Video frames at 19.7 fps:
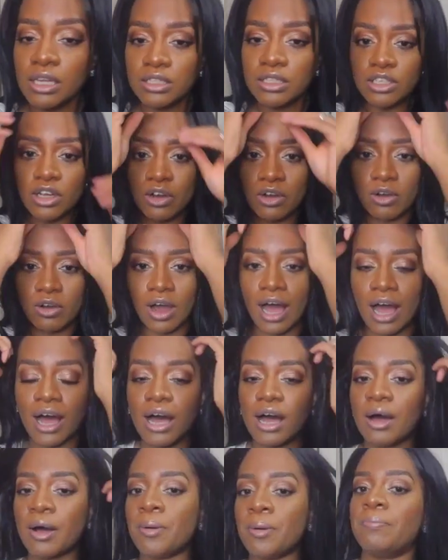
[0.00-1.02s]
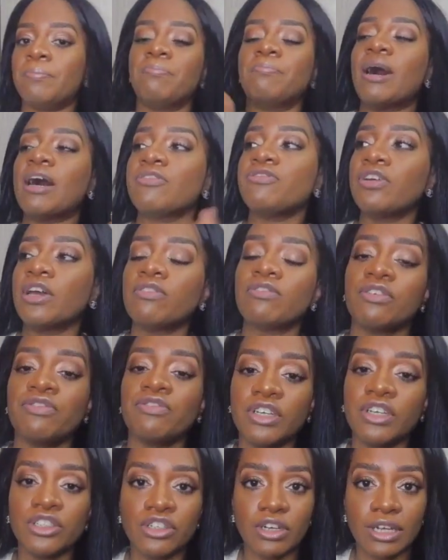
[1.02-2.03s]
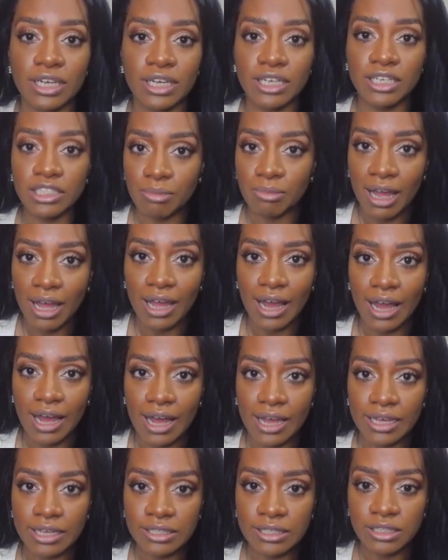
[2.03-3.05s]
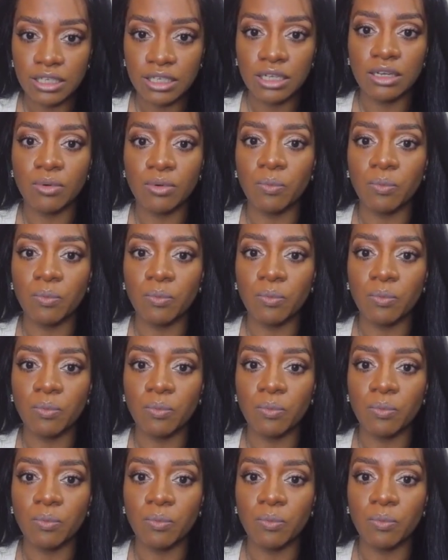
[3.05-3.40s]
So my favorite feature is my eyes,